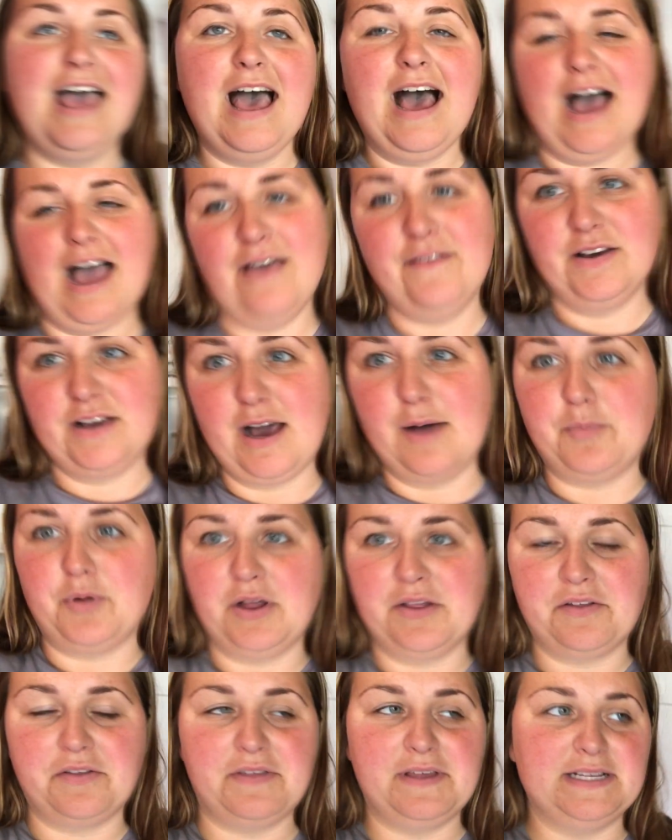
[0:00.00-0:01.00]
I have a couple
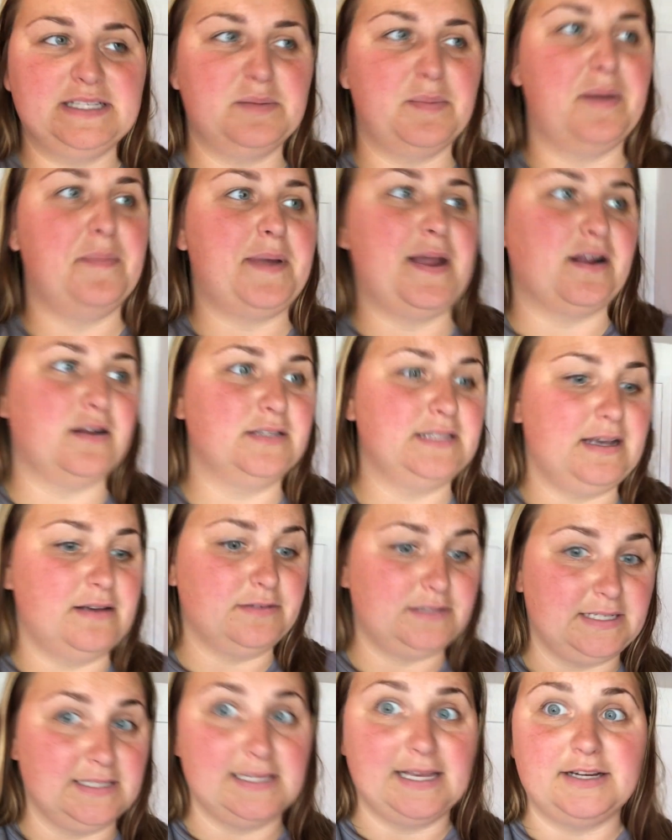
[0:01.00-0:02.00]
other things at my parents' house
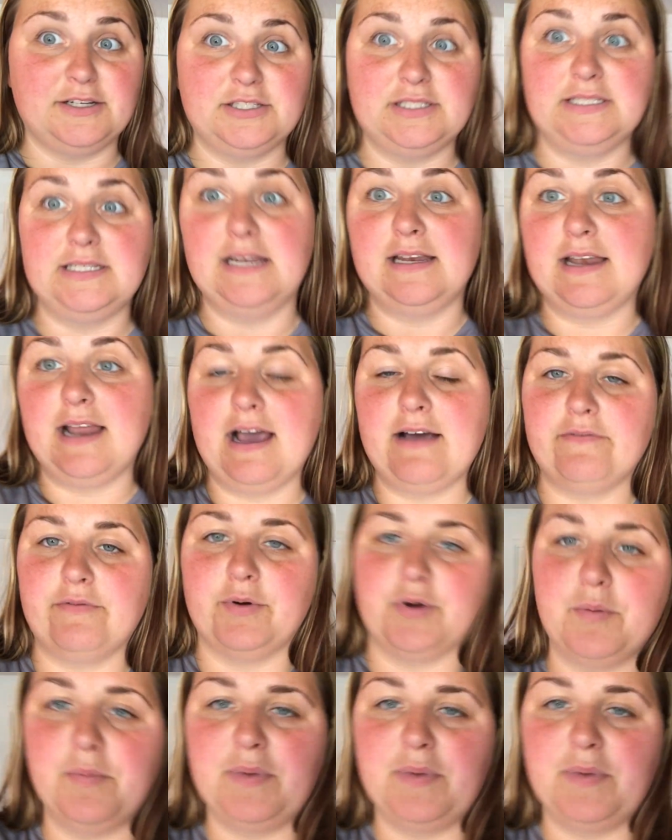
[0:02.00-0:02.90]
because I just didn't have room